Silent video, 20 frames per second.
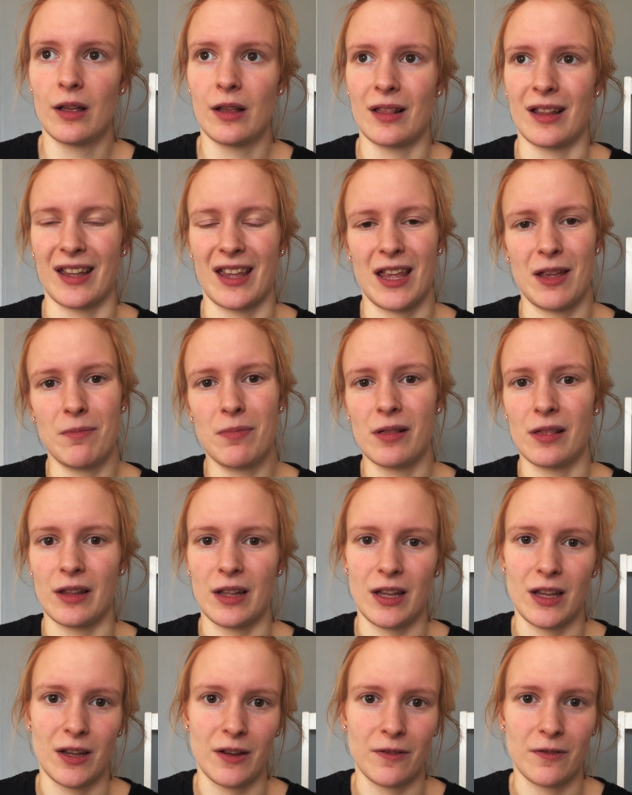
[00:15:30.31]
like he
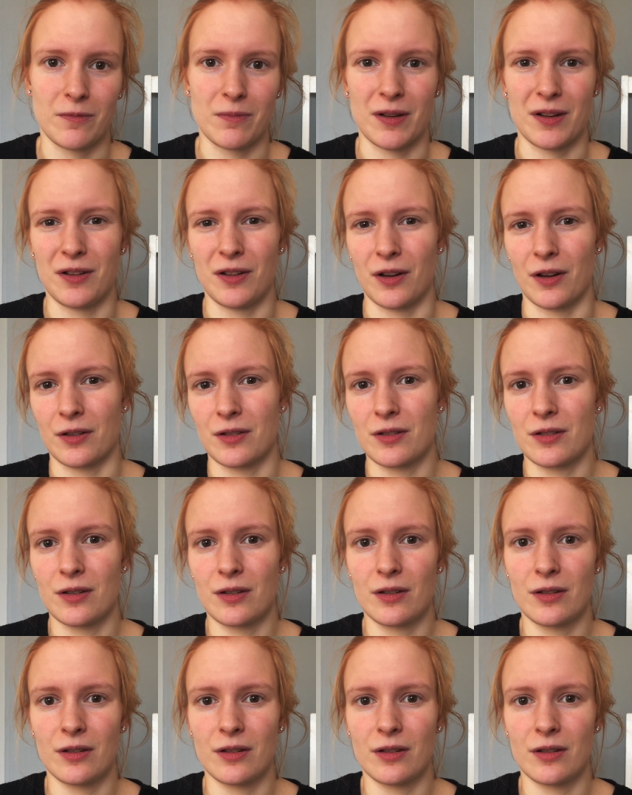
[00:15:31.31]
believed but not